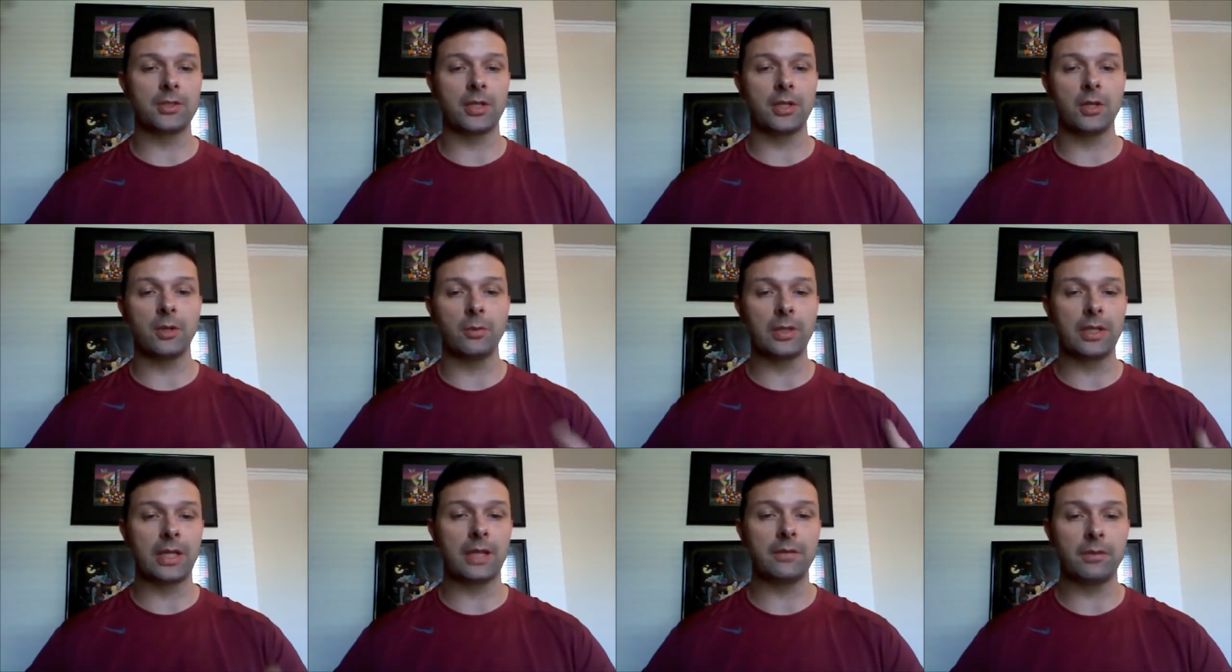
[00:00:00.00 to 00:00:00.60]
I know
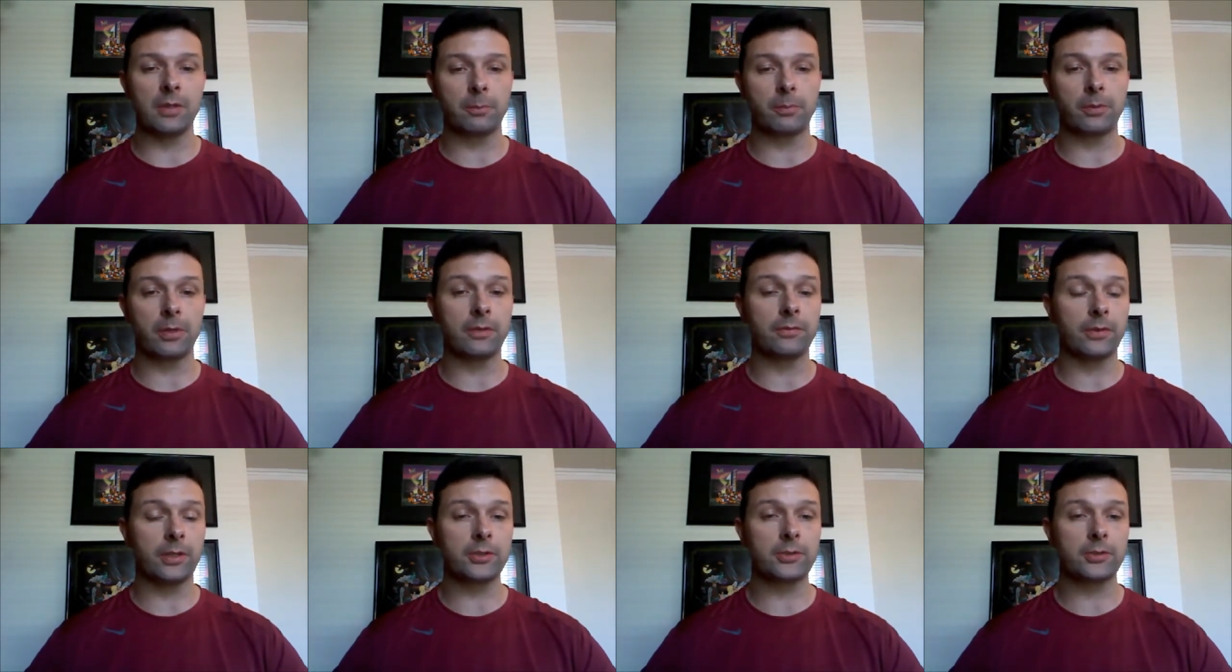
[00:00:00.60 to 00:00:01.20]
we gave you a
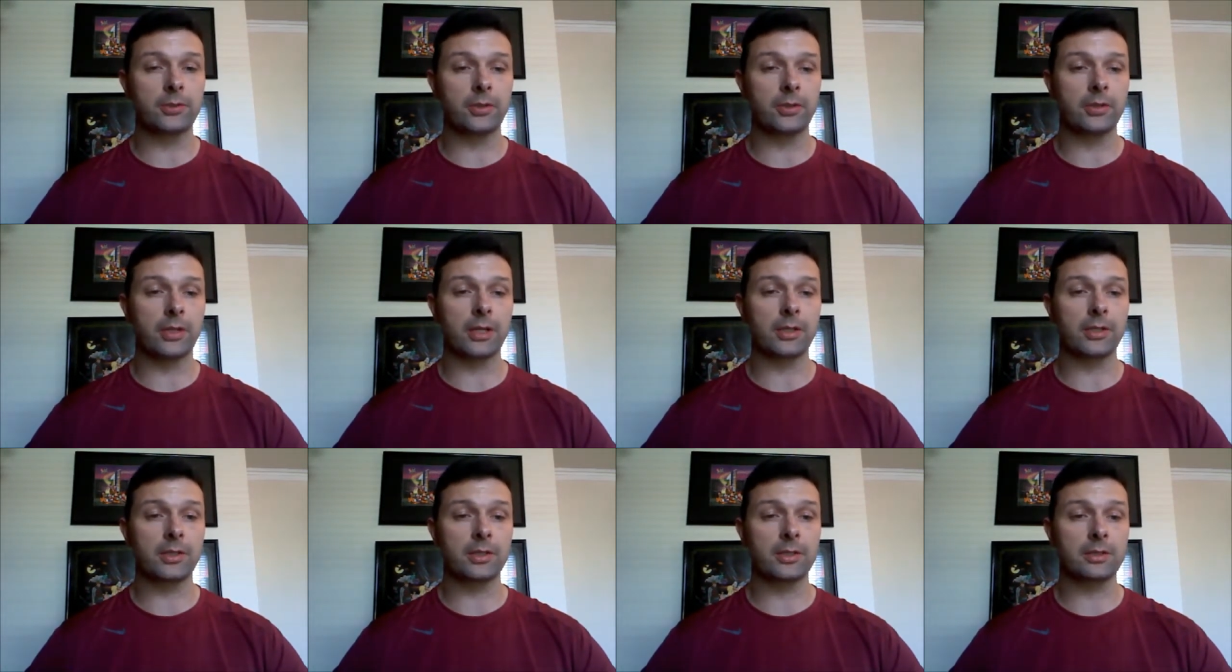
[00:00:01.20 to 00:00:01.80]
brief intro
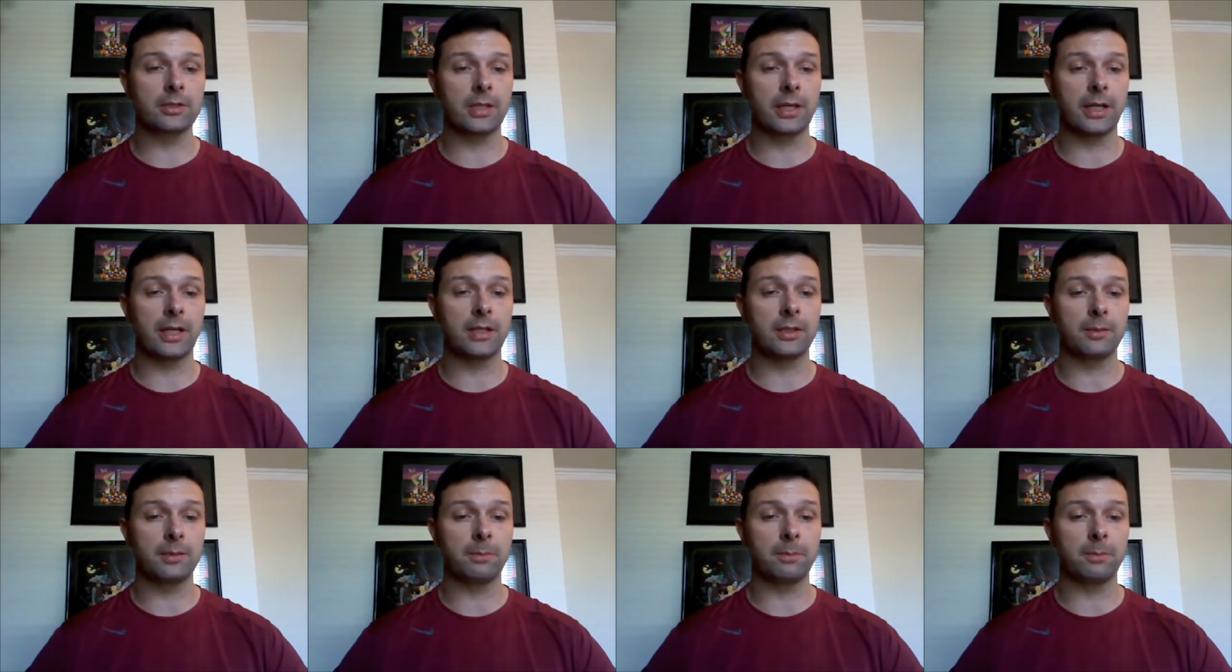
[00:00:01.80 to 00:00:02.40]
today,
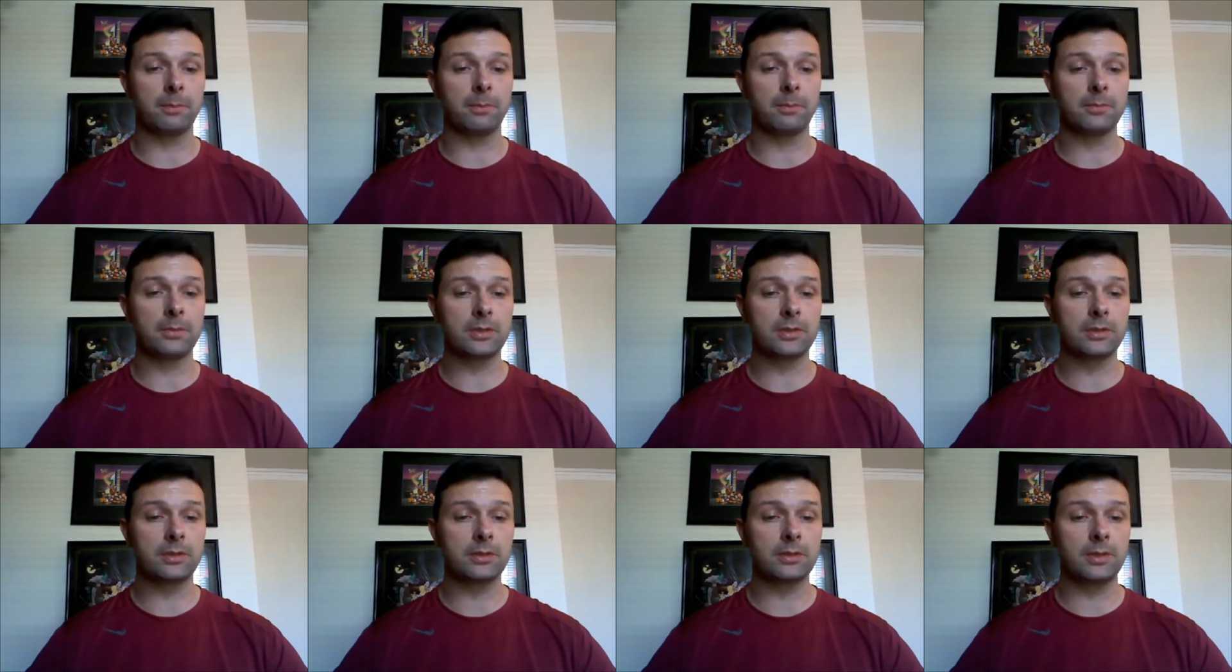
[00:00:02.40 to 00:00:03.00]
an
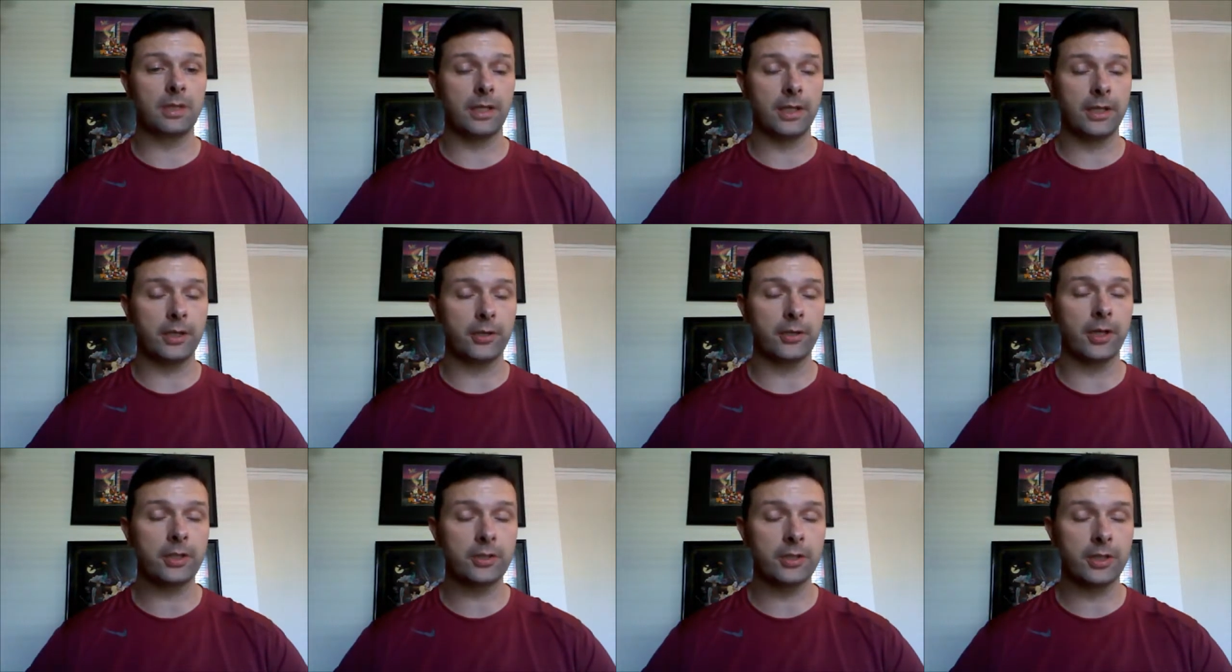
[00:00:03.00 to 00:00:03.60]

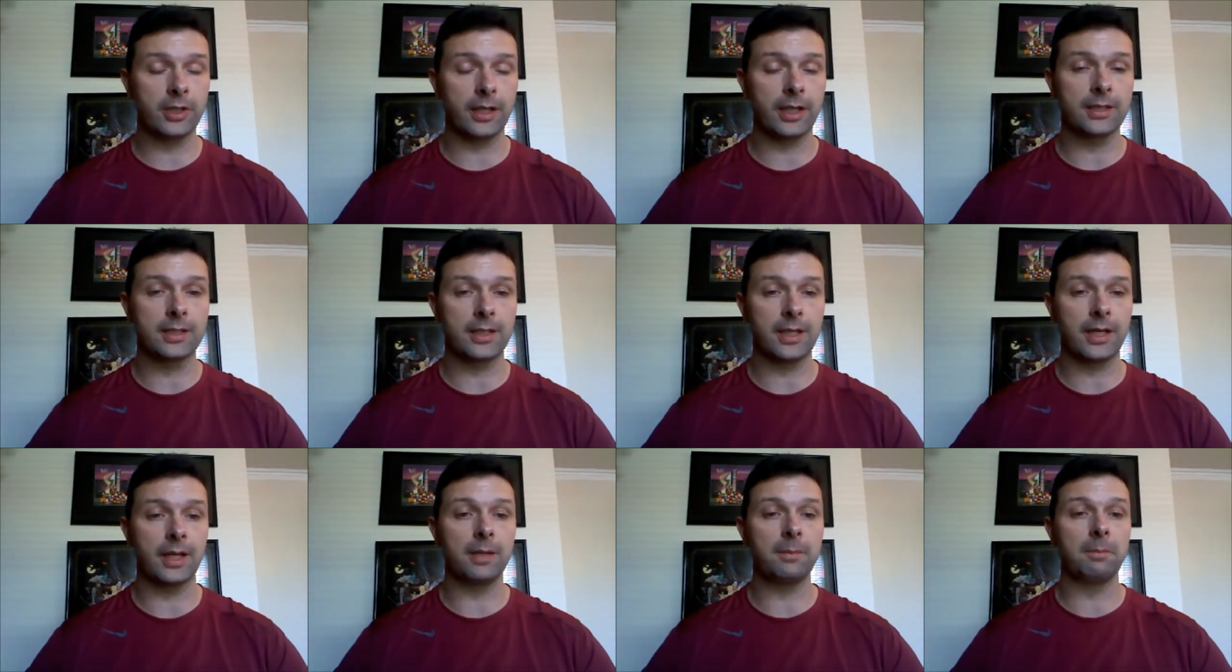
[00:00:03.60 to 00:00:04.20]
introduction to that
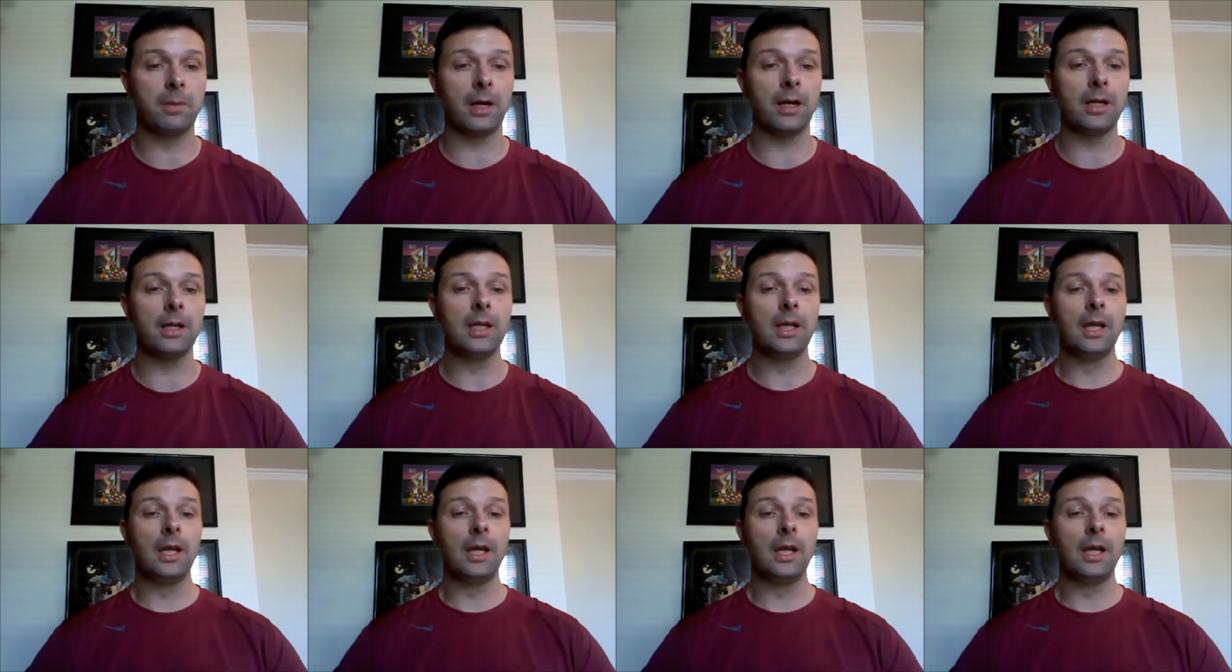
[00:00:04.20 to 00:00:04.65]
today, but